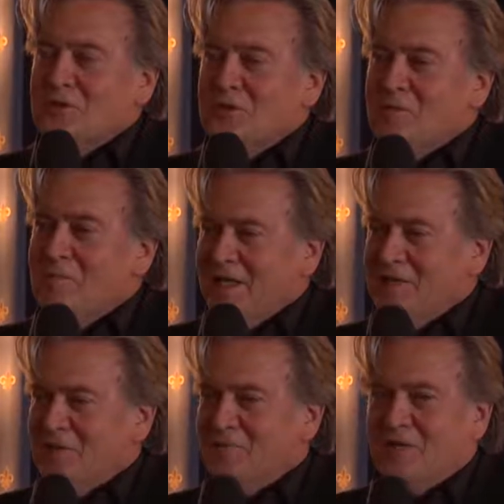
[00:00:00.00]
your
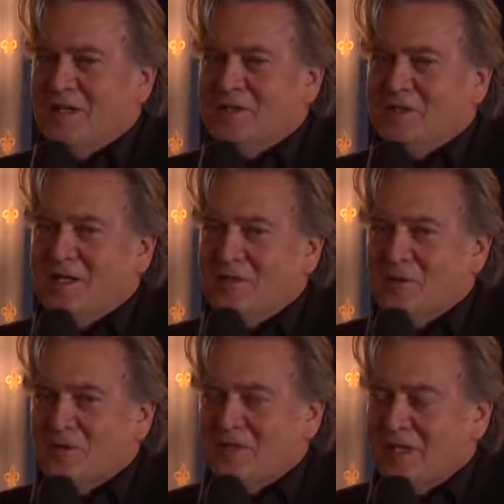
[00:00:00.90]
pension funds and
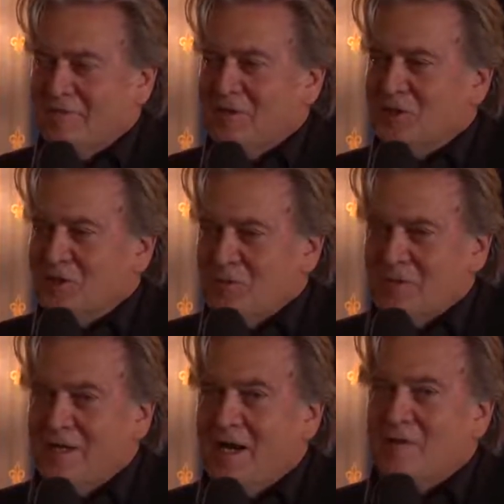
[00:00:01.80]
your savings and your
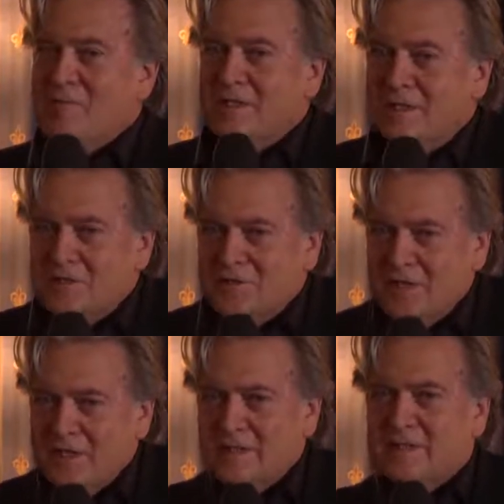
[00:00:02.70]
retirement that's
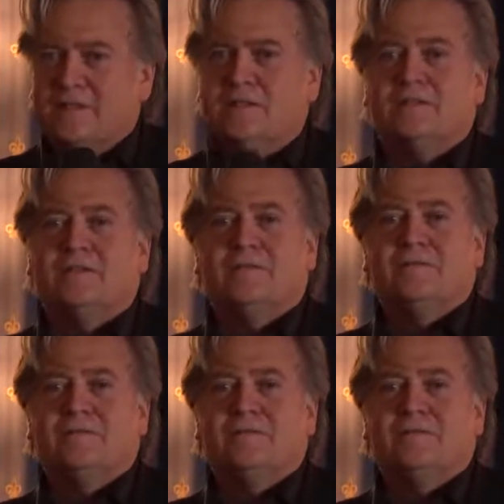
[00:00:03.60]
funding this.